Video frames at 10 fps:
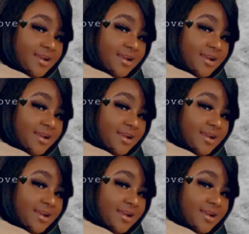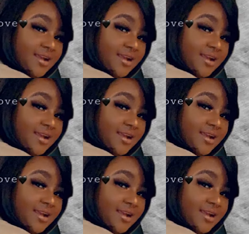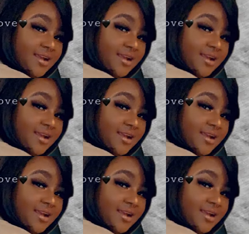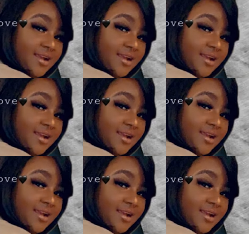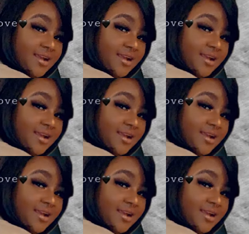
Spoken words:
(not speaking)